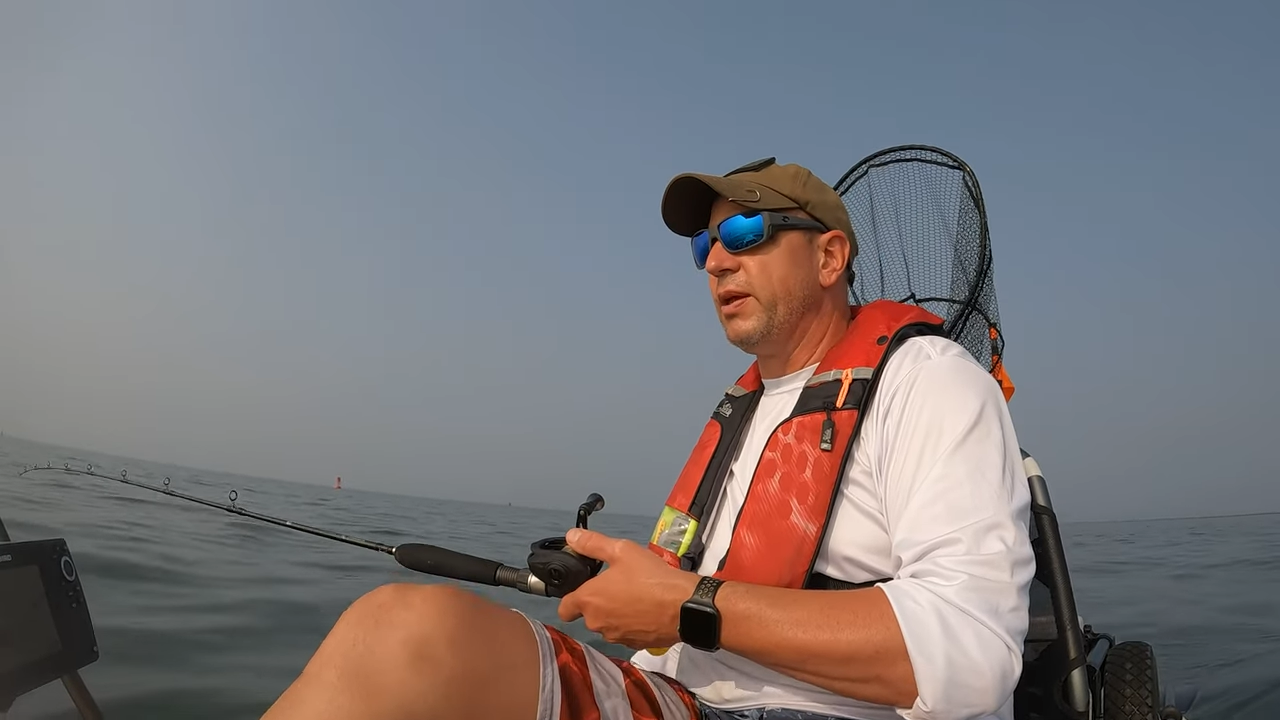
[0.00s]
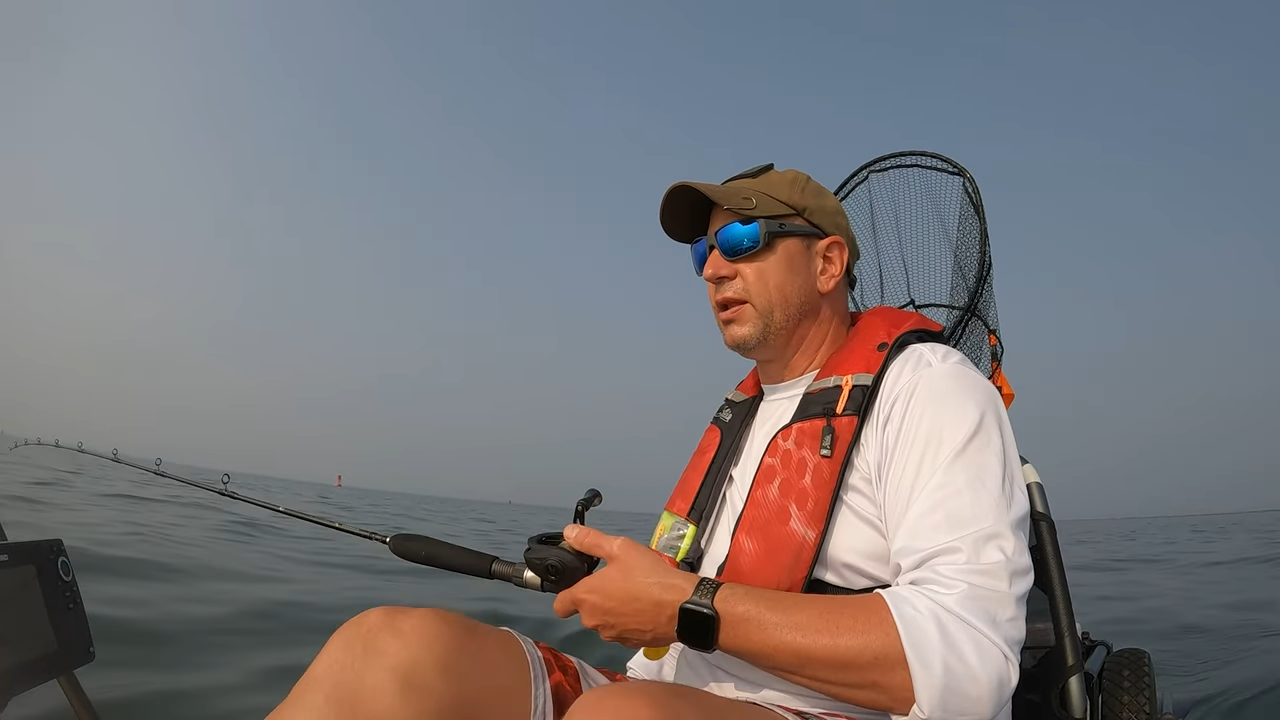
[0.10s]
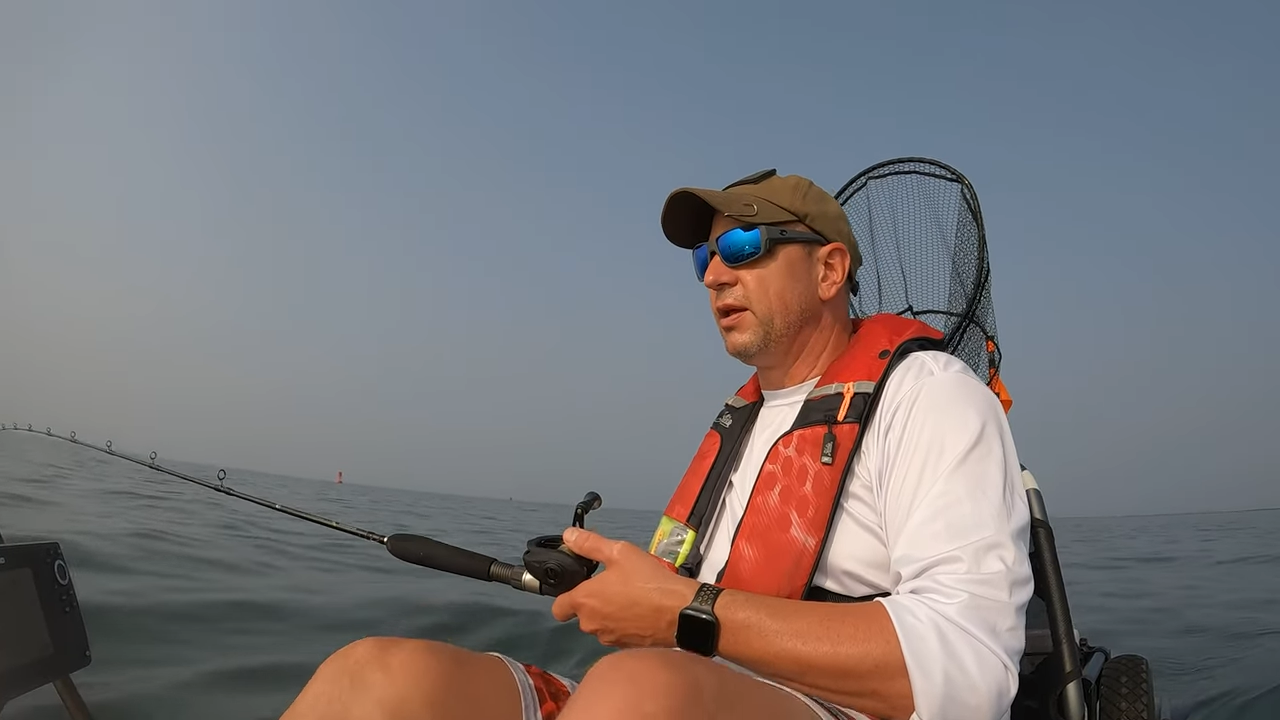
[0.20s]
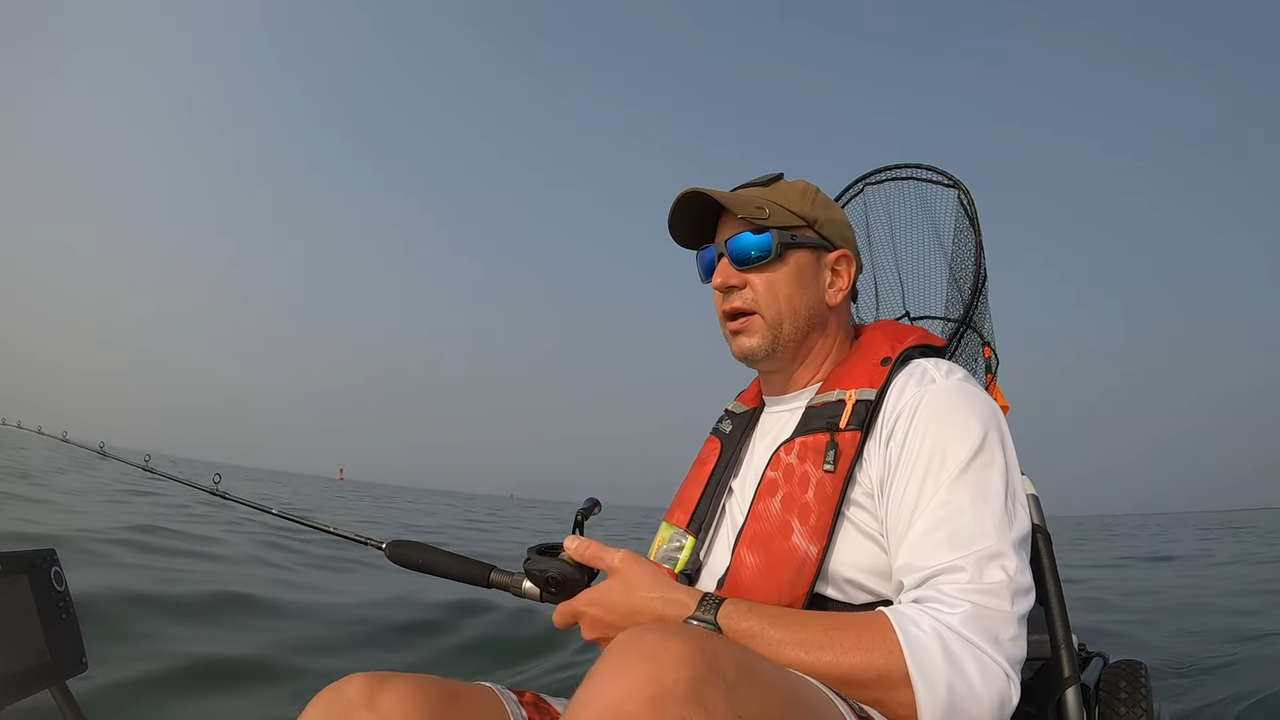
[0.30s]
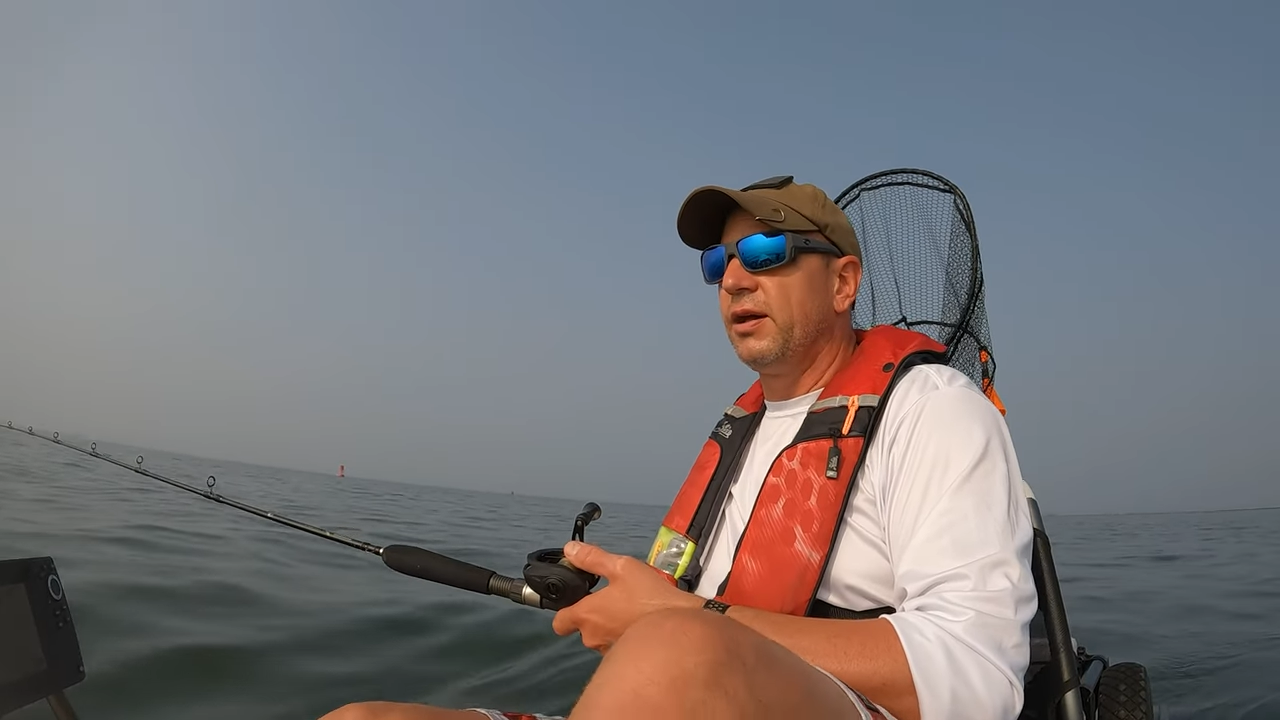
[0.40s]

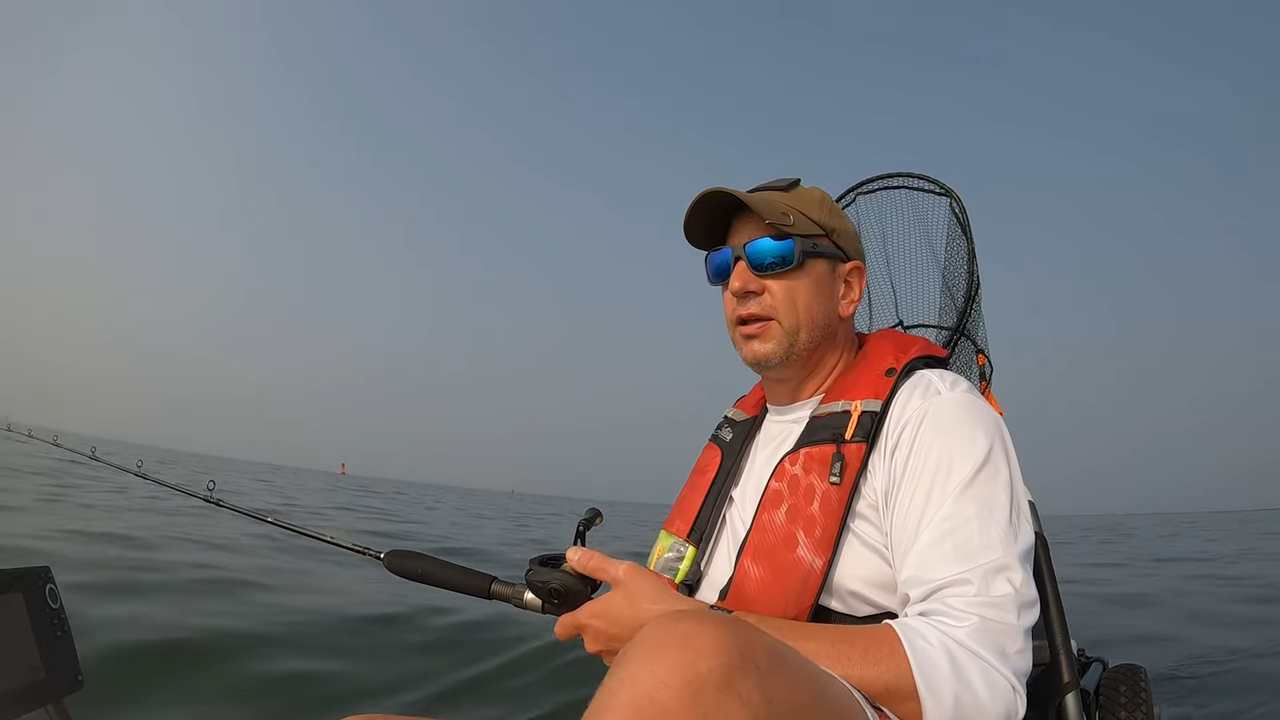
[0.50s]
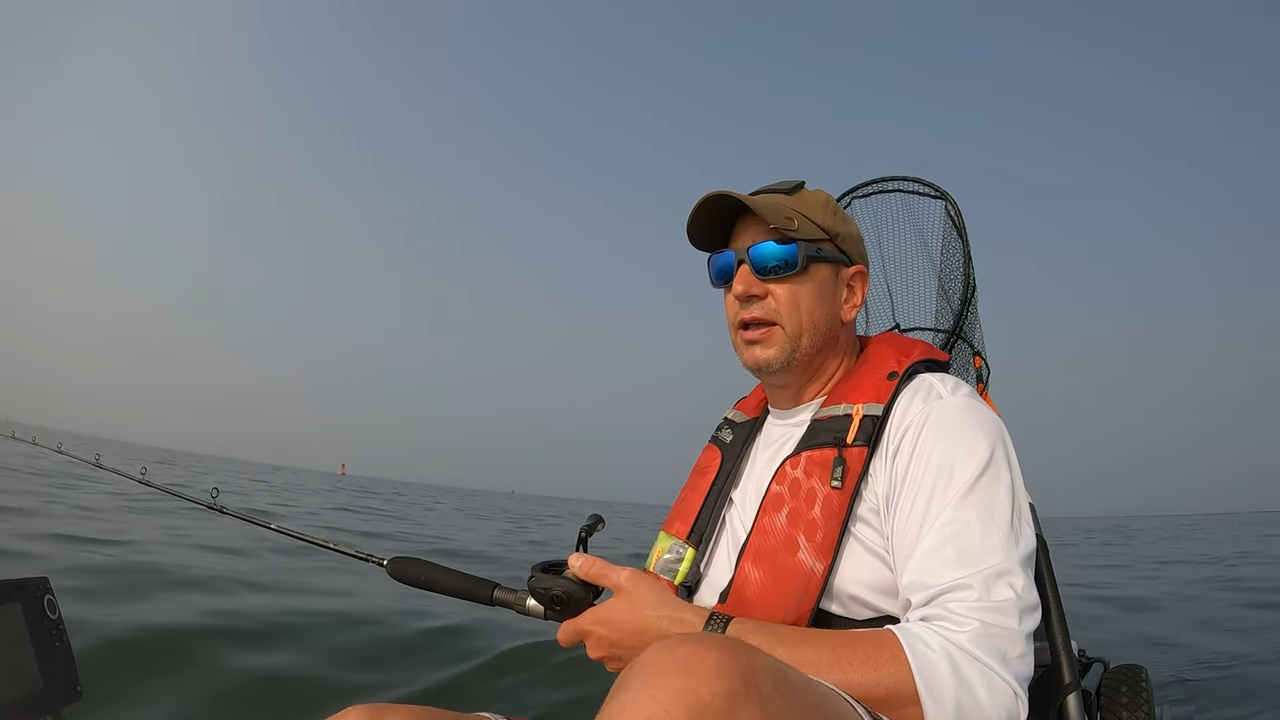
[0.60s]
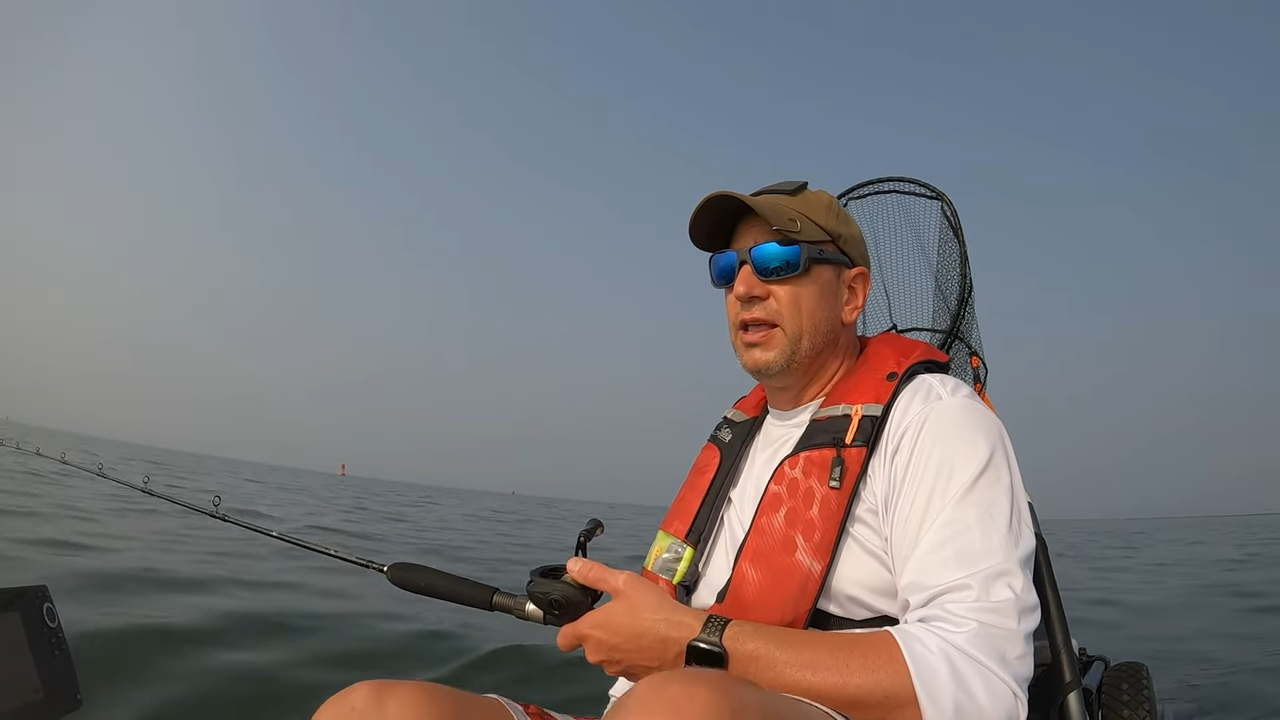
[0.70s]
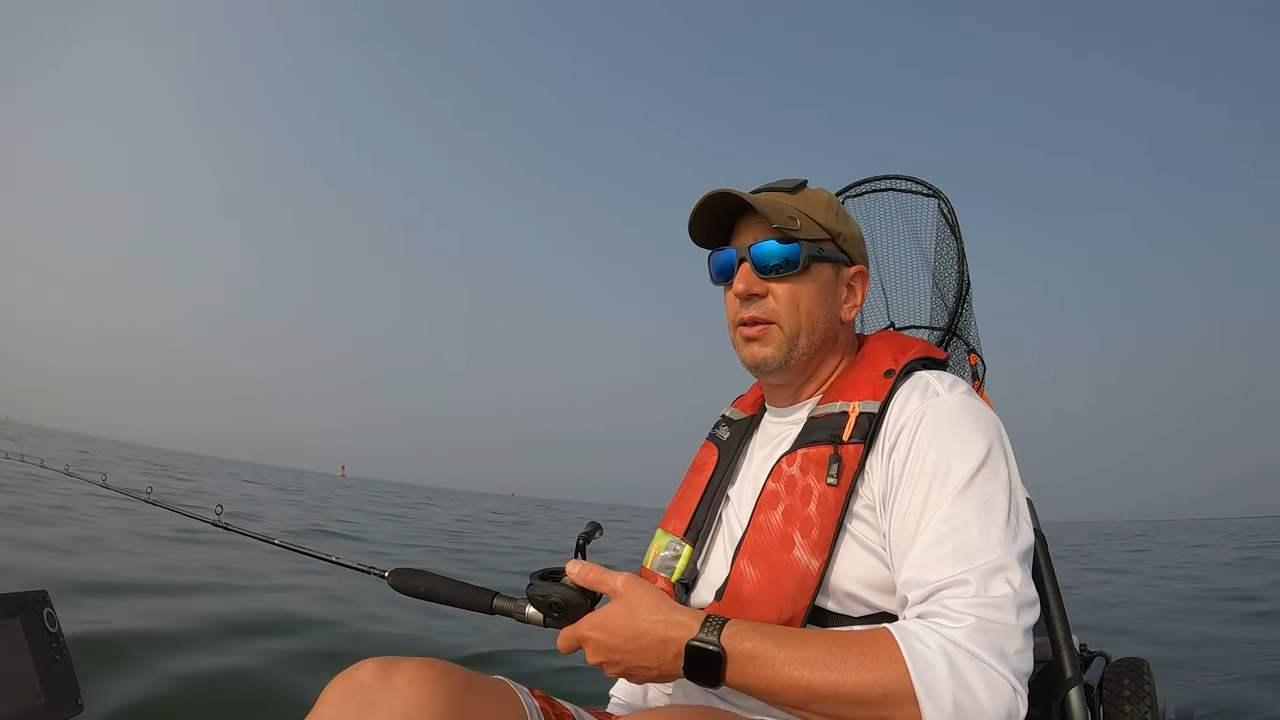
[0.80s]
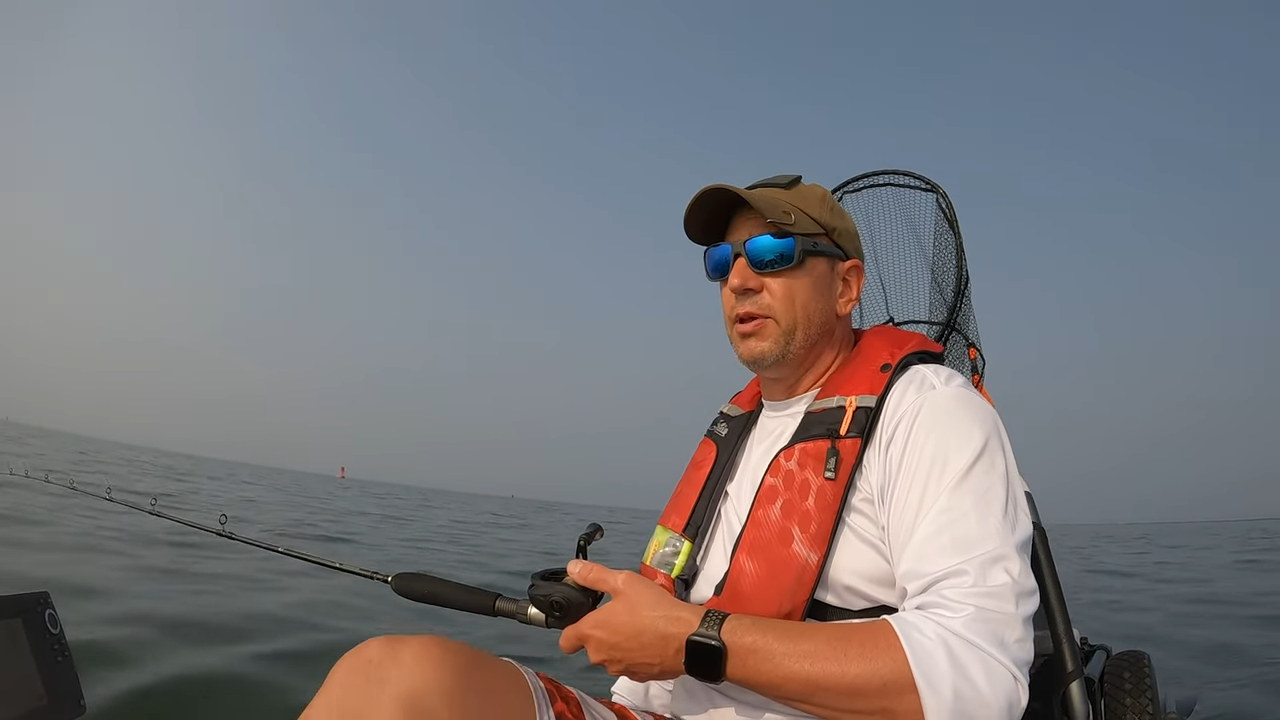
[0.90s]
been
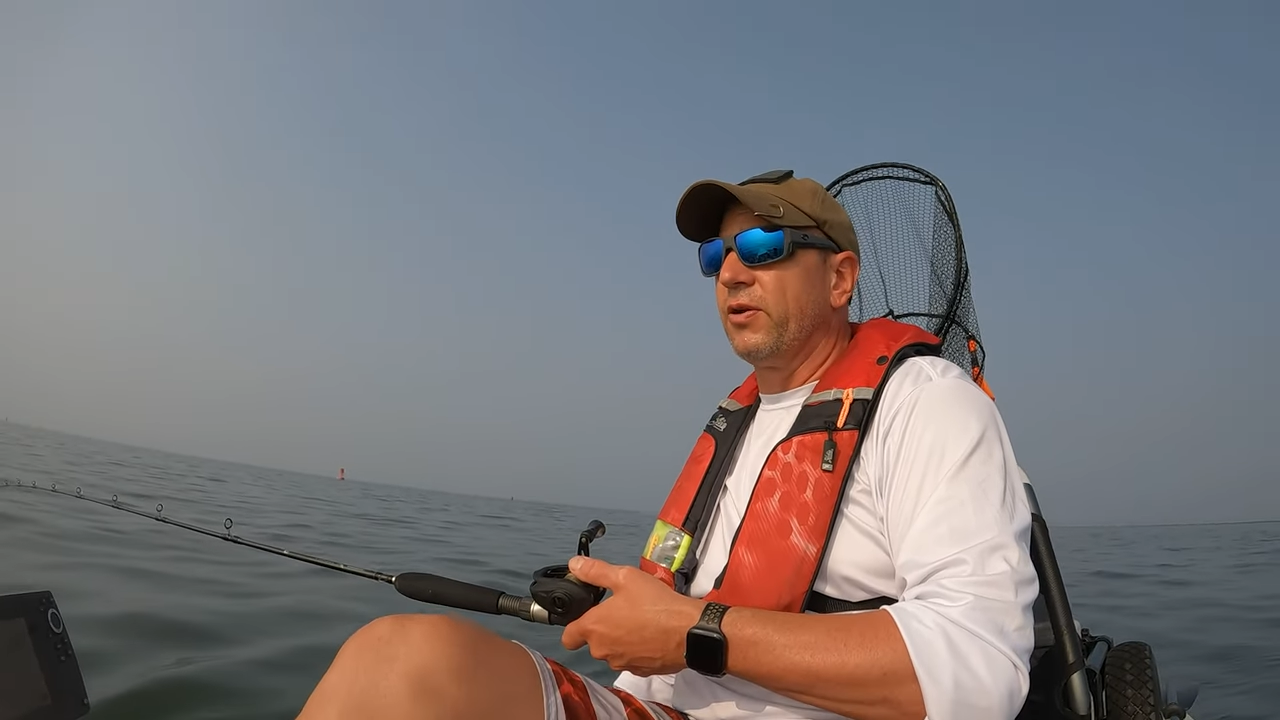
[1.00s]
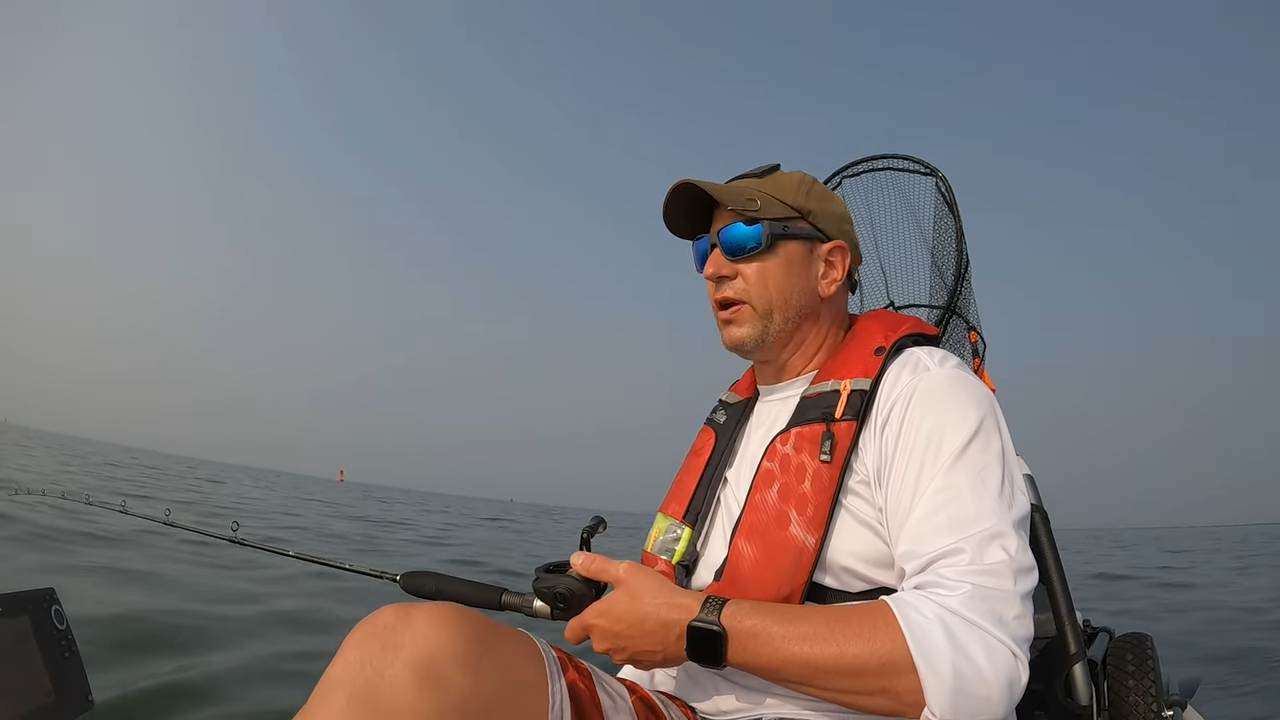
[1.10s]
a